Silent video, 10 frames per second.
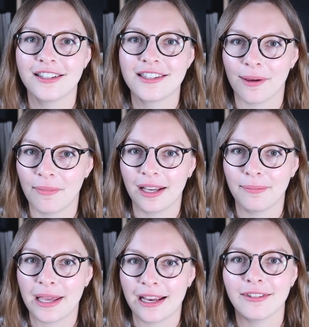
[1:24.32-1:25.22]
something
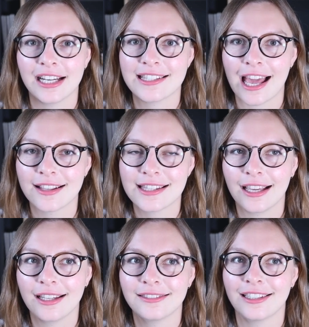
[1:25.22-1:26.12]
being really
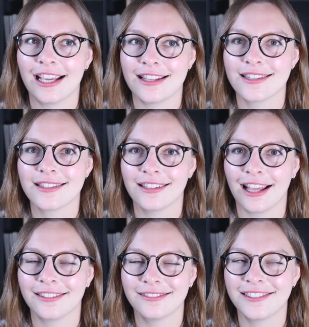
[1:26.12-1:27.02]
sexy is like